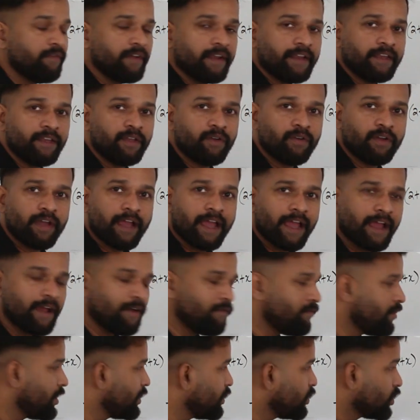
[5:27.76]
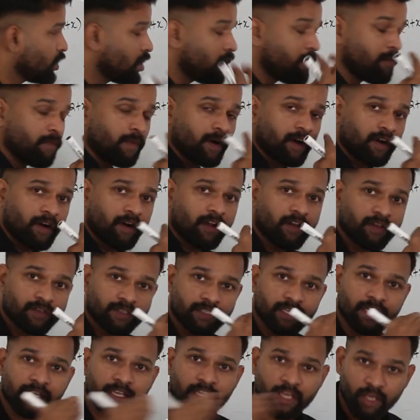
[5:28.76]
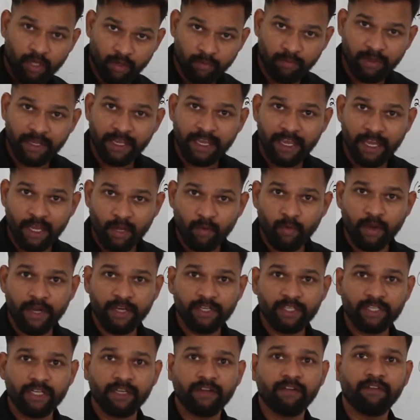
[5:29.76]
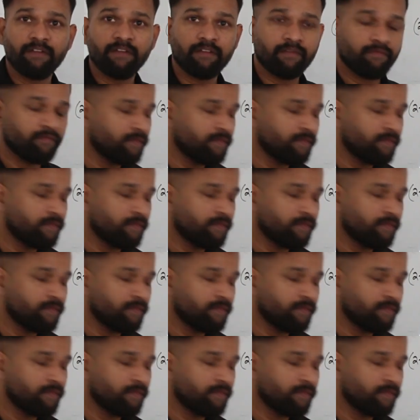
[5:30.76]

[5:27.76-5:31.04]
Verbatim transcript: when you have, when you come across a cubic equation